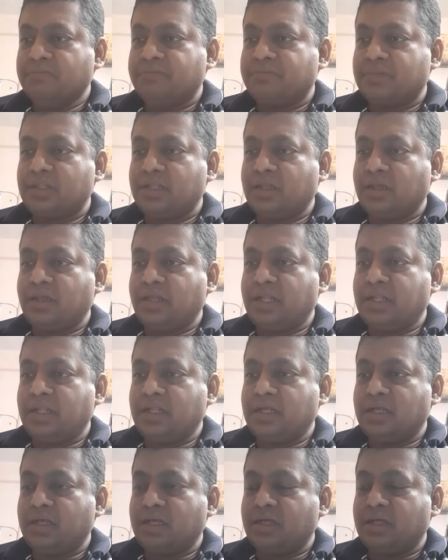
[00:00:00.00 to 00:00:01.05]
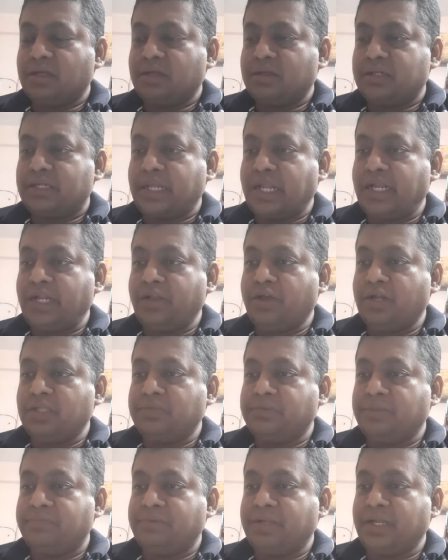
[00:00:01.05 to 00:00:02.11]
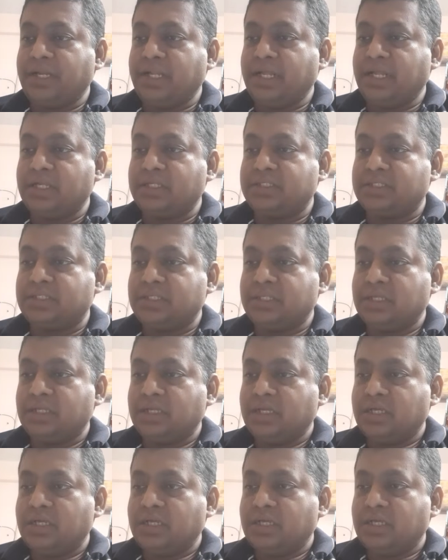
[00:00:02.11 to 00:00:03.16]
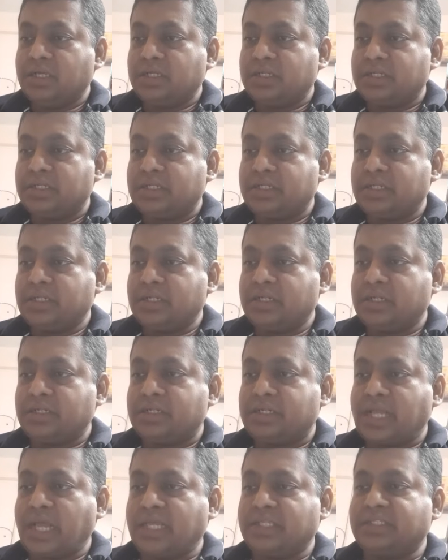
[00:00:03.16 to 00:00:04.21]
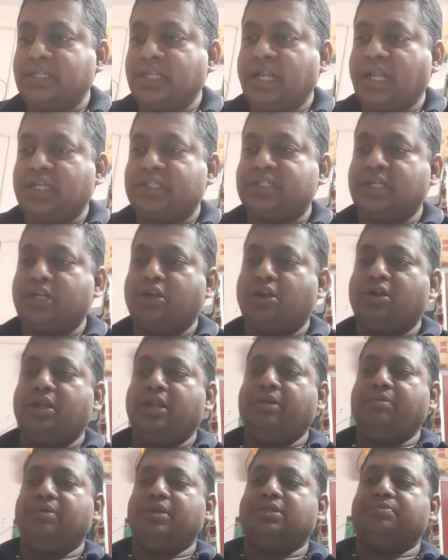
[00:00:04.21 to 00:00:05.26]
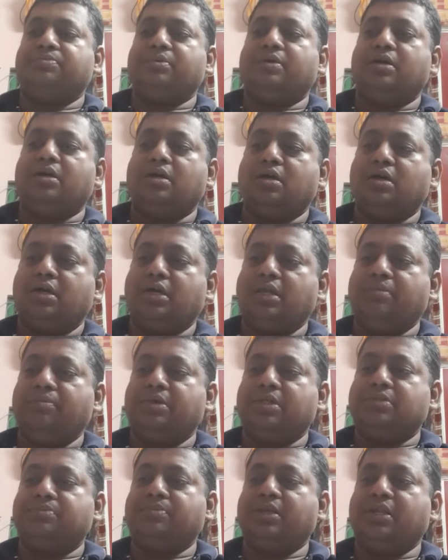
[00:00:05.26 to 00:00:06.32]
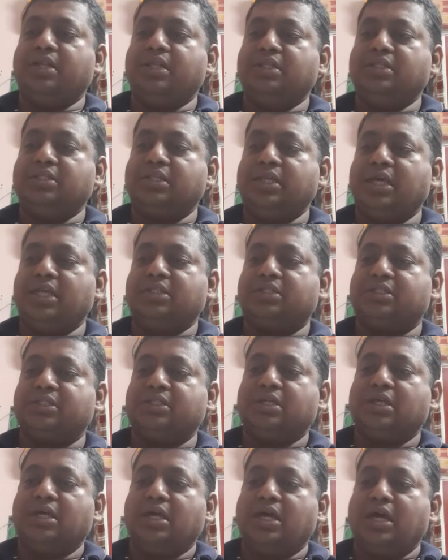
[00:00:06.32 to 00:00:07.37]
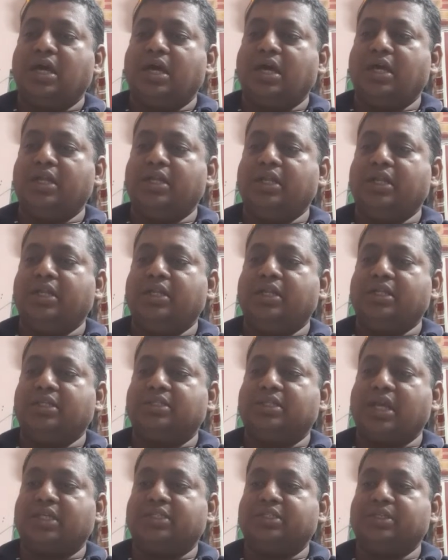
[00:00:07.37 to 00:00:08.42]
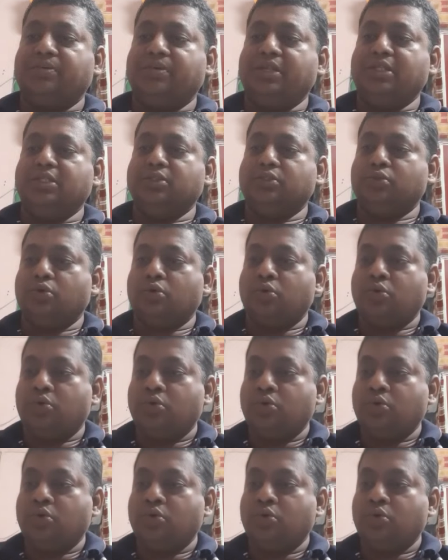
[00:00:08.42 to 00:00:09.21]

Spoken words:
in tenure is 15 years, tax deduction on investment is yes, and interest taxable is no.